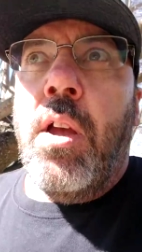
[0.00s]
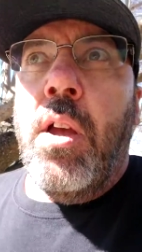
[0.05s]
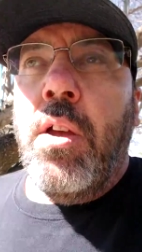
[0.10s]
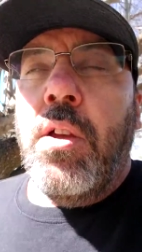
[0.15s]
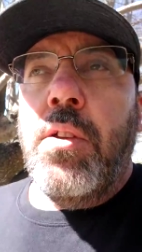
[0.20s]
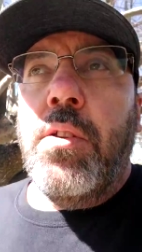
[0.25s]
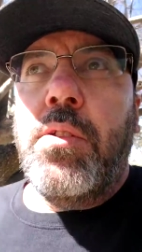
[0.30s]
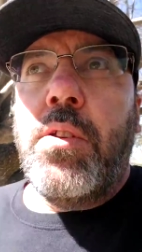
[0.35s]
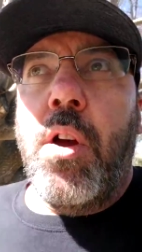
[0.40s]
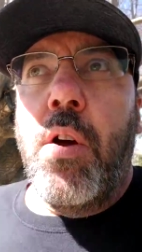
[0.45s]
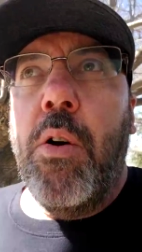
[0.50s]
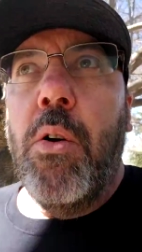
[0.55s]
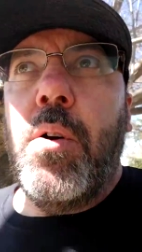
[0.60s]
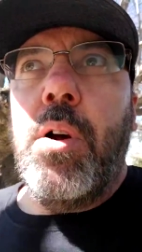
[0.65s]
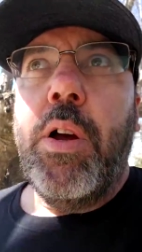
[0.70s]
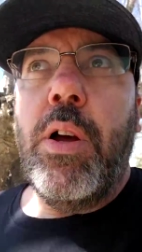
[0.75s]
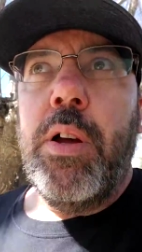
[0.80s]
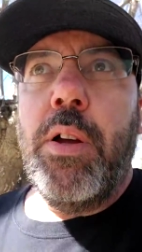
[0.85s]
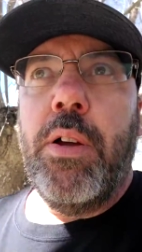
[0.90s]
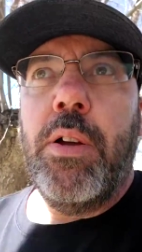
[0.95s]
So
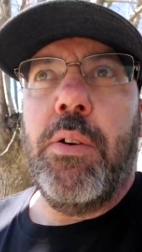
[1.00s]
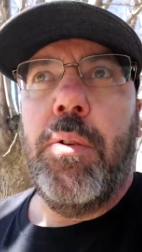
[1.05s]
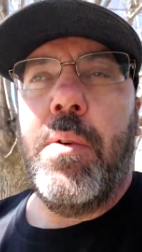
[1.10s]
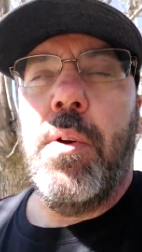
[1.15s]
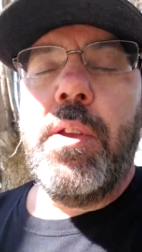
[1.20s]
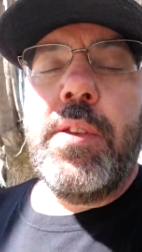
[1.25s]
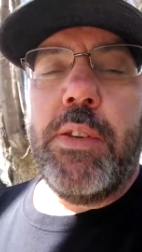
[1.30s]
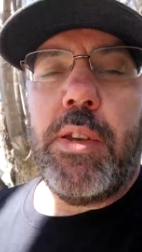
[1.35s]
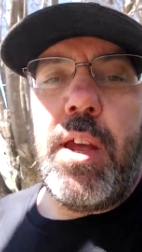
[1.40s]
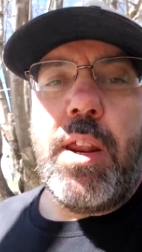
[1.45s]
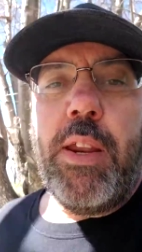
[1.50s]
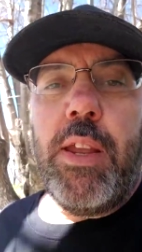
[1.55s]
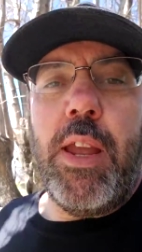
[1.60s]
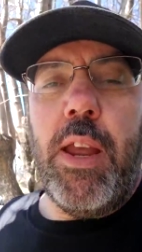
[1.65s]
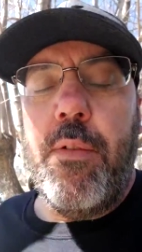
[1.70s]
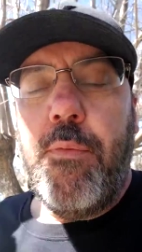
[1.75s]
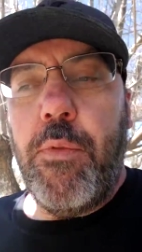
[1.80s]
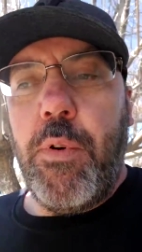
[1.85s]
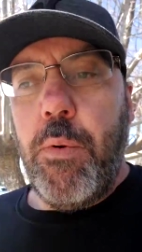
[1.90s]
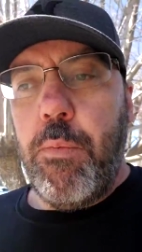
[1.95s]
where this kind of came from